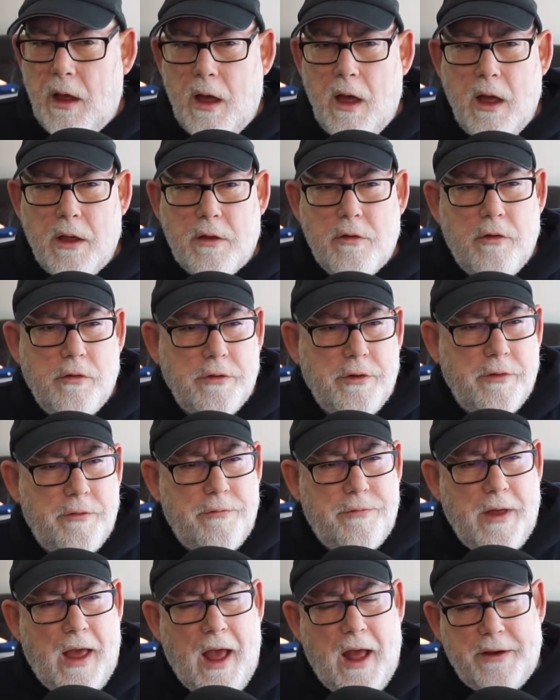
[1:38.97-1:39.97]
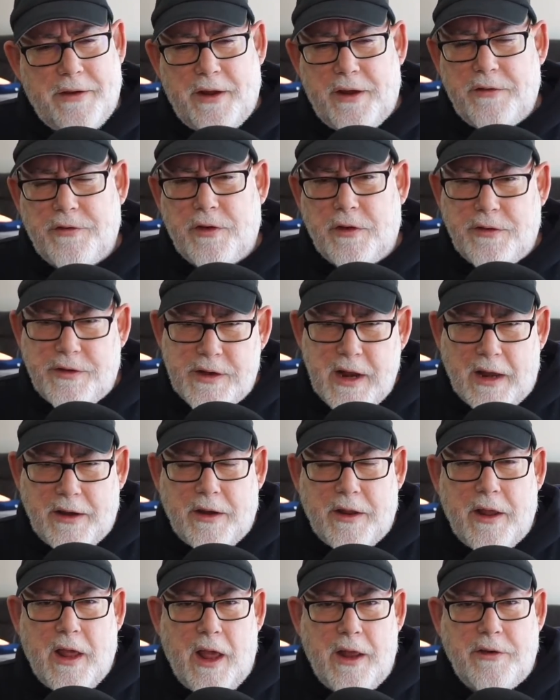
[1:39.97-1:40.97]
I could have had it as a
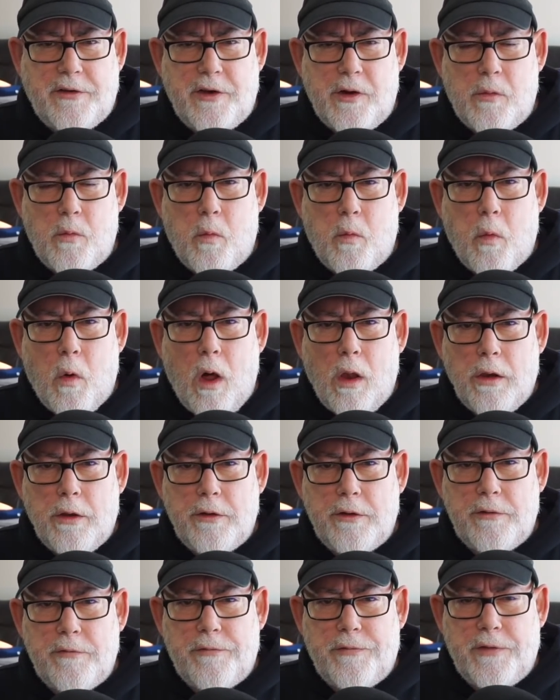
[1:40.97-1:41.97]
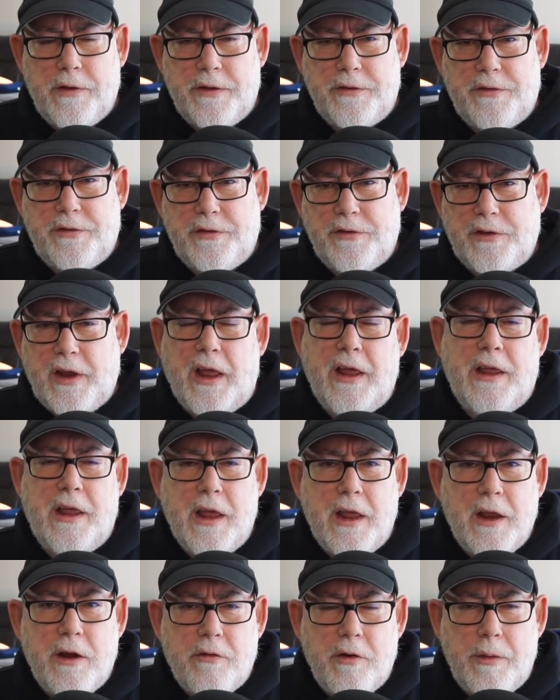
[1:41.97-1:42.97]
dedicated wallet for
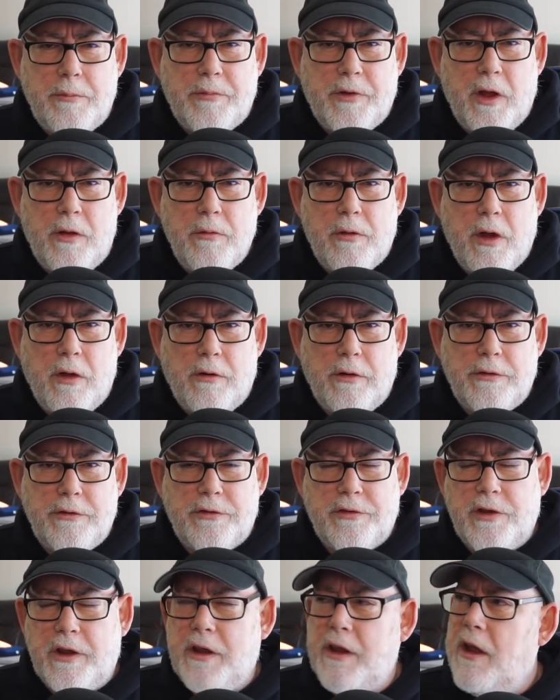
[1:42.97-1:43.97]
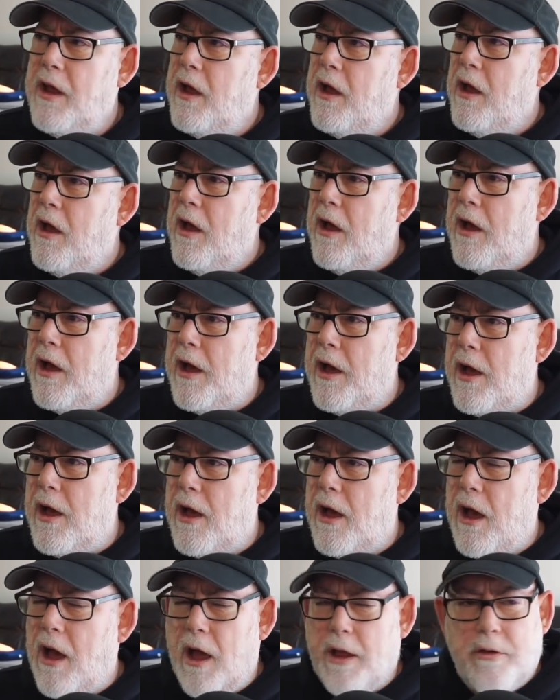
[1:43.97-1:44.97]
staking cryptocurrency.
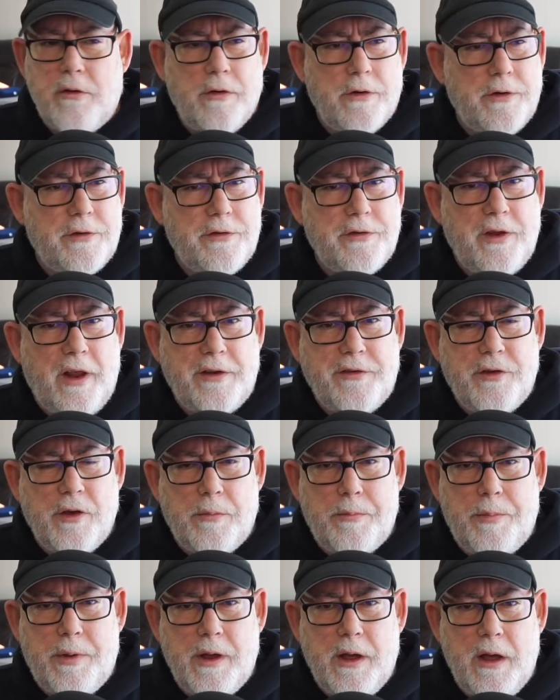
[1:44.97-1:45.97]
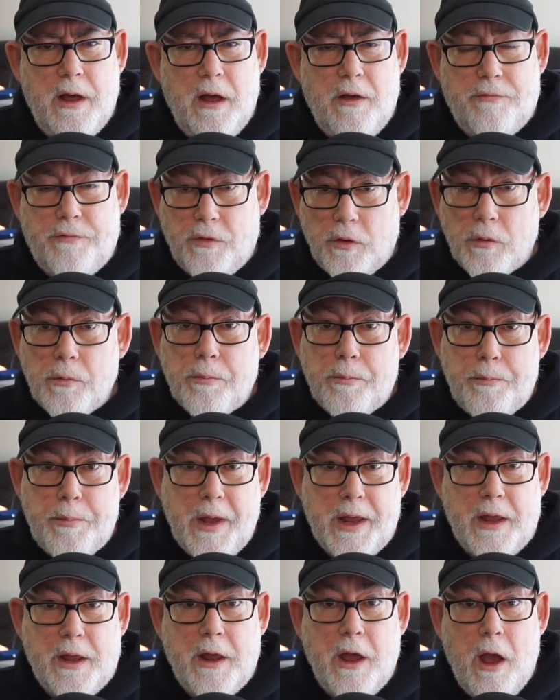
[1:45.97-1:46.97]
I could have set up a full
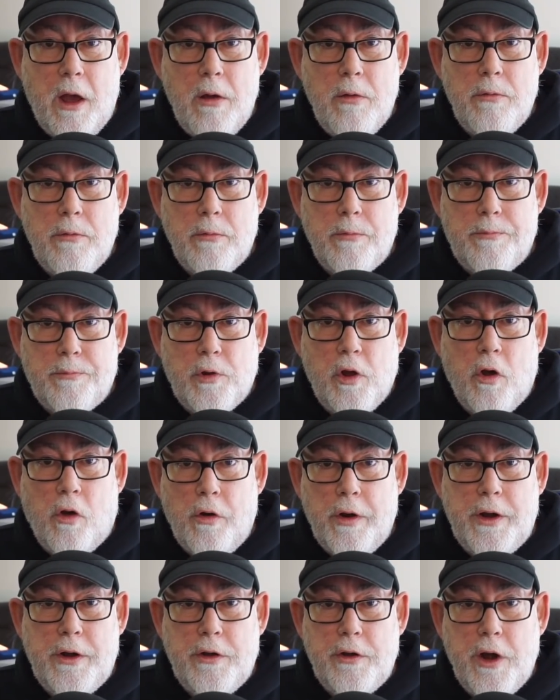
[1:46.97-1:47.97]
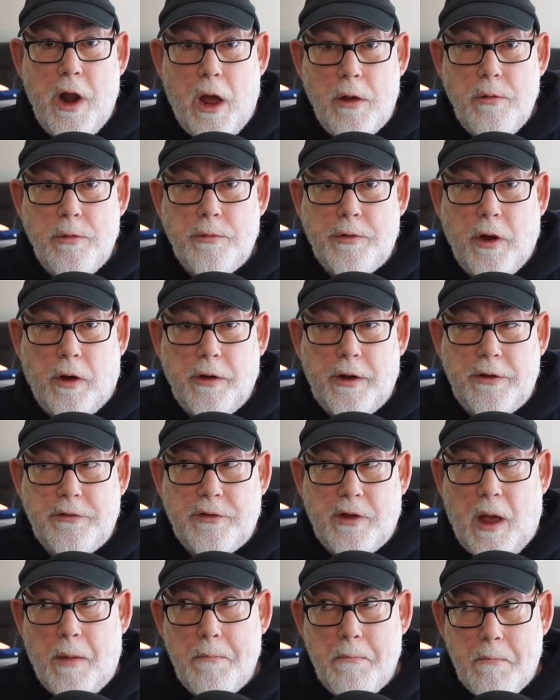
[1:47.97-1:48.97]
Bitcoin node on
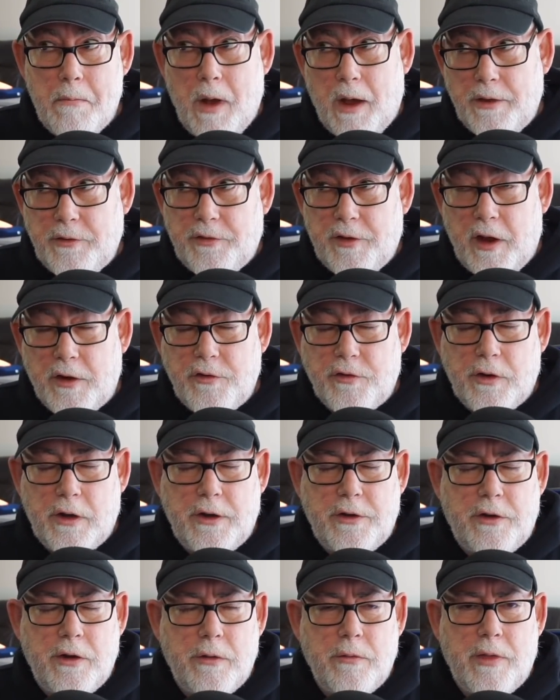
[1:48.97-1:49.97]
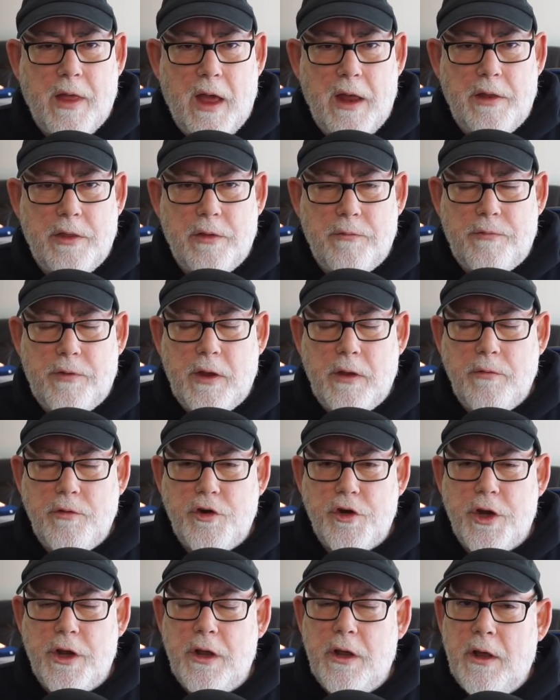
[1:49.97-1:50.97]
it. I might actually do that in the
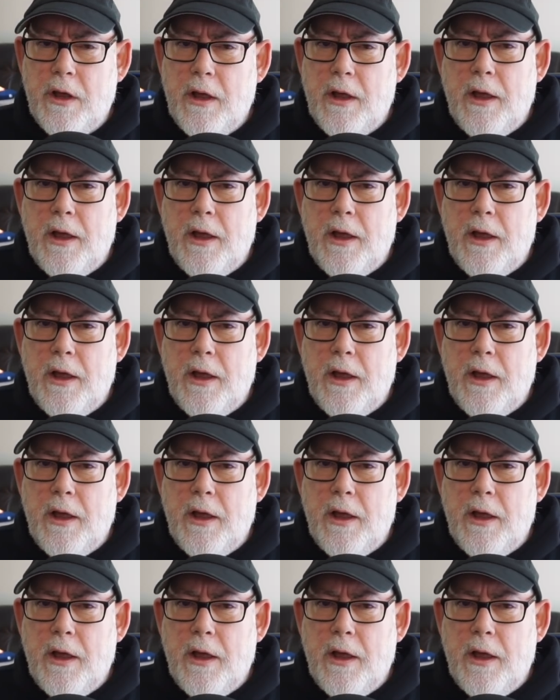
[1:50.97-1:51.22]
future.